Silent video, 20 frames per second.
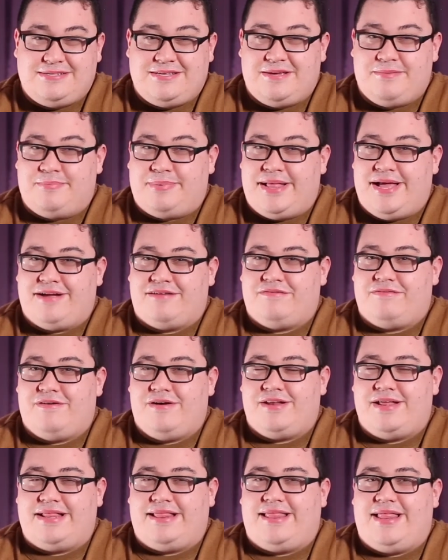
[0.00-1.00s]
say Black
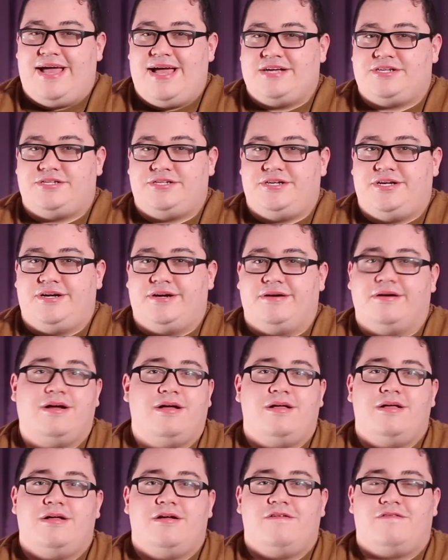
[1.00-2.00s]
Friday last year,
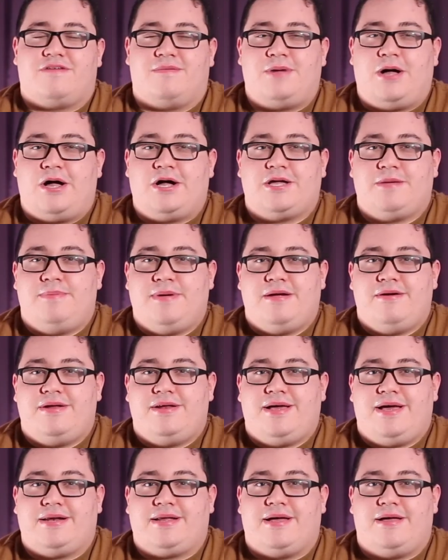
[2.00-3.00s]
from
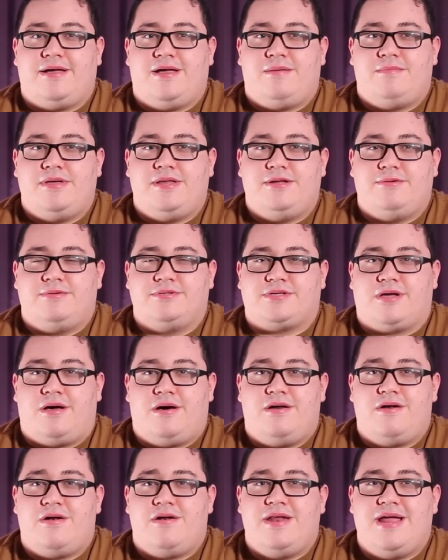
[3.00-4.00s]
huckberry.com, and it was
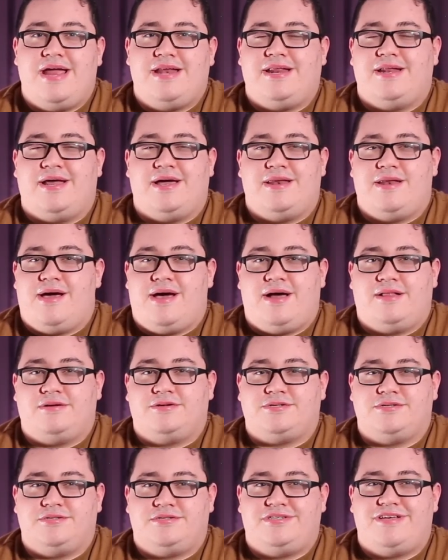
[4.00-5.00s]

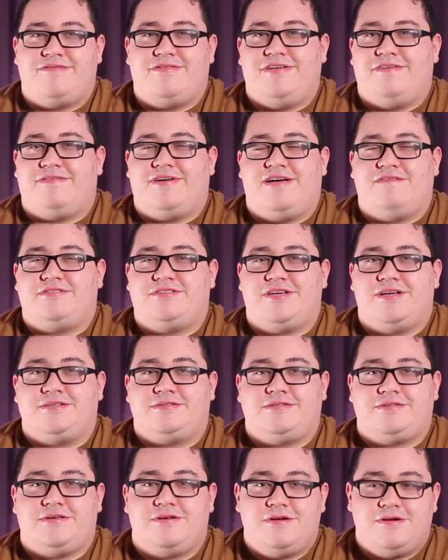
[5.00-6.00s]

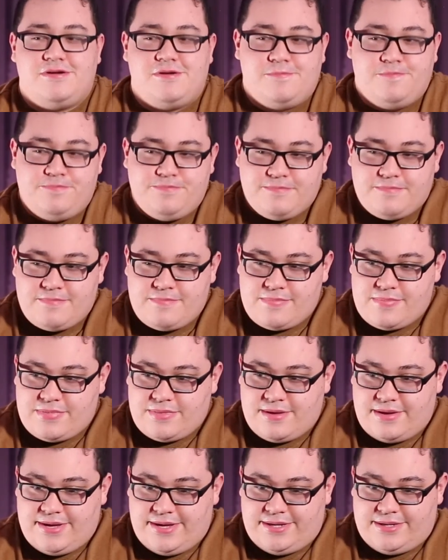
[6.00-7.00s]
$189.75.
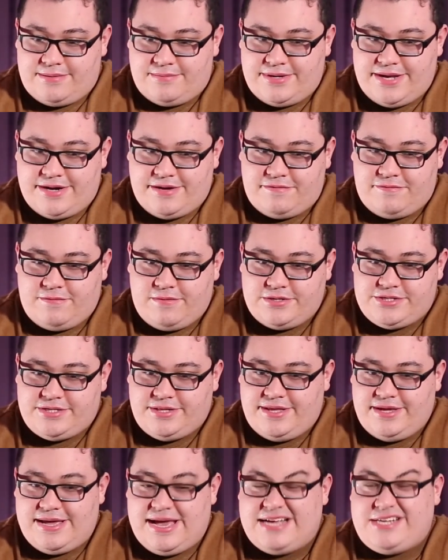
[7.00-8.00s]
And
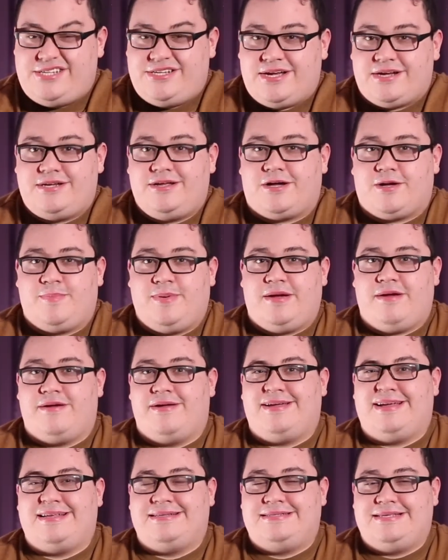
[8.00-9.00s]
unfortunately, I checked Huckberry
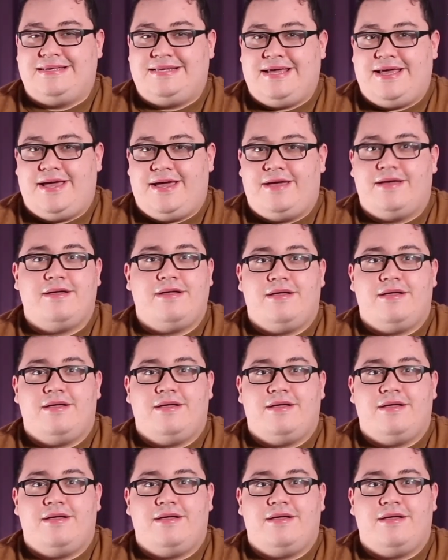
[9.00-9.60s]
again today,